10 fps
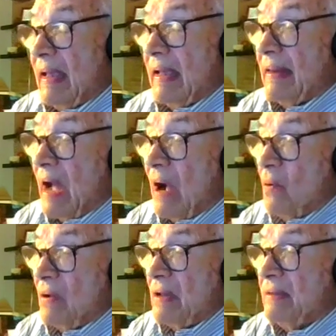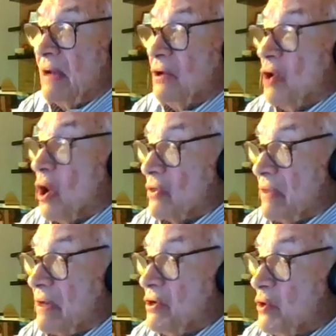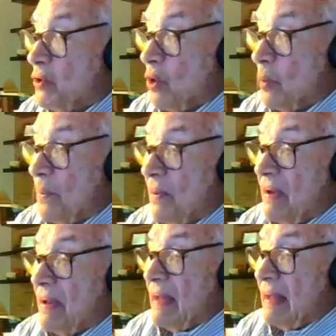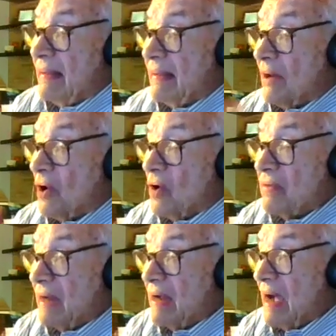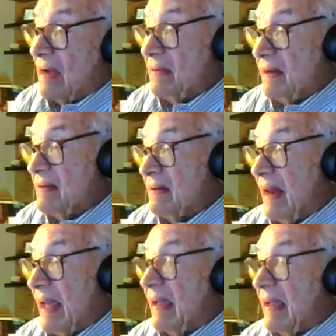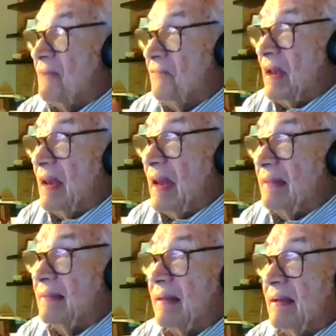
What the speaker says: now in the Northern Europe, the northern countries like Finland,